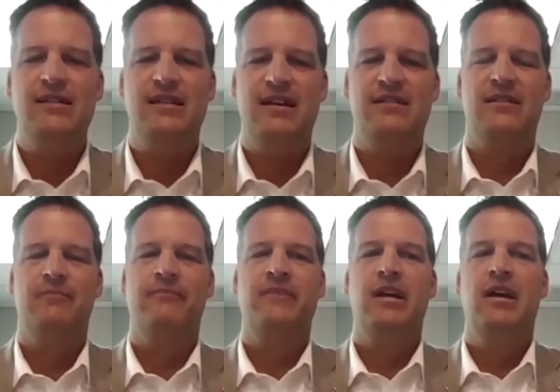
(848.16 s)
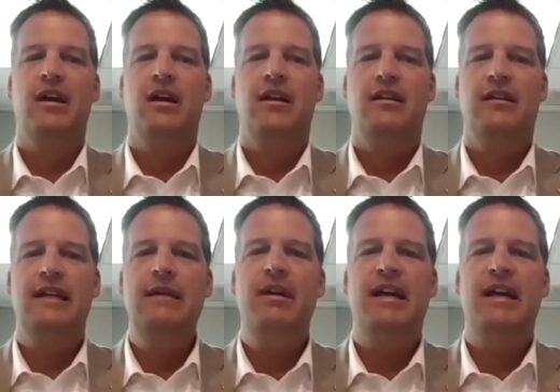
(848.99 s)
us is
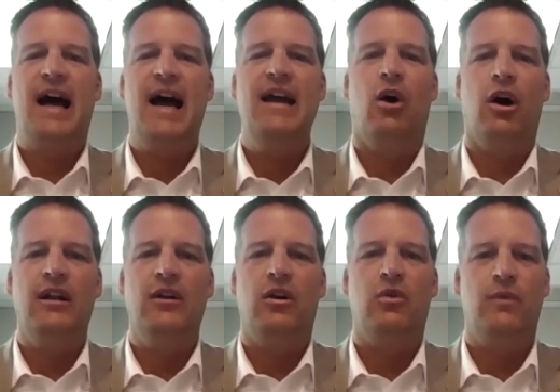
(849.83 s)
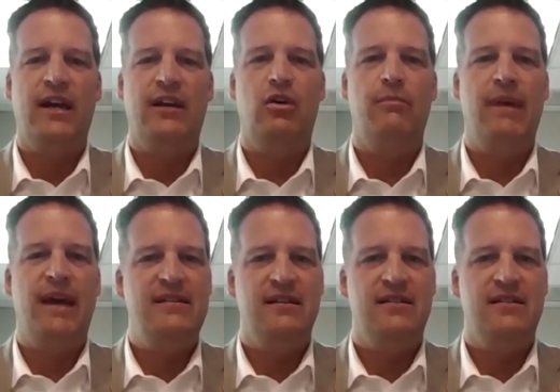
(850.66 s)
keeping an eye on it on a regular
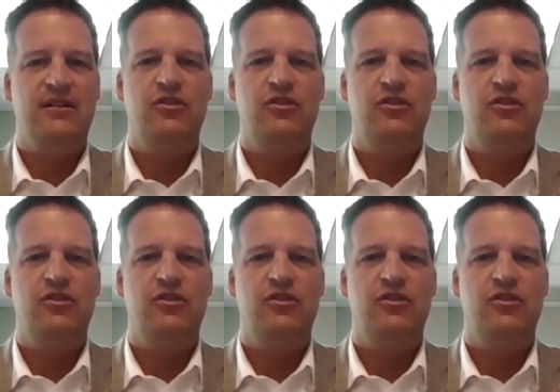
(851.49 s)
basis.